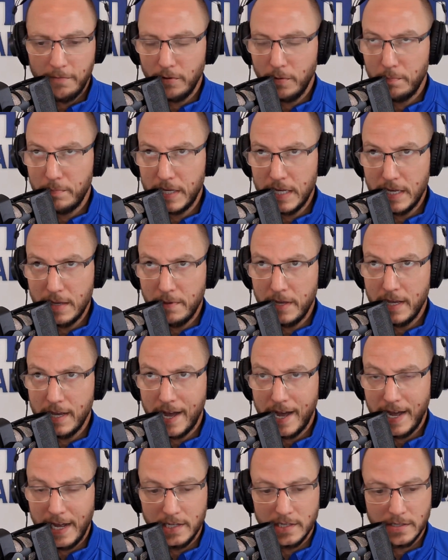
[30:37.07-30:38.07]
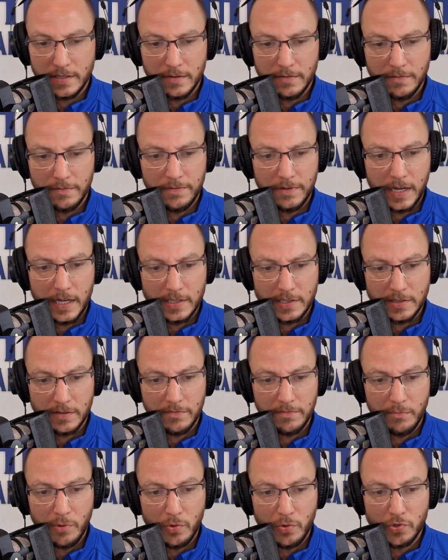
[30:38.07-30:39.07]
from PPI as
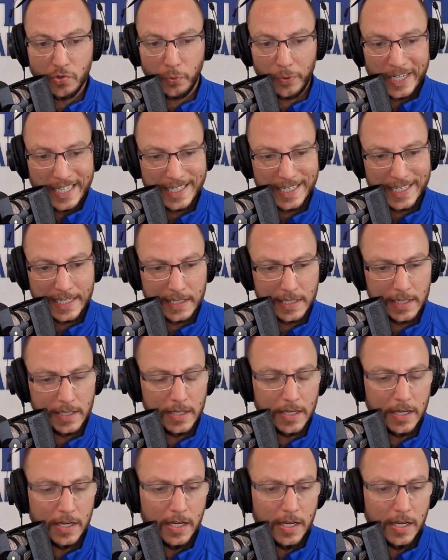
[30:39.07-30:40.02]
of most recent.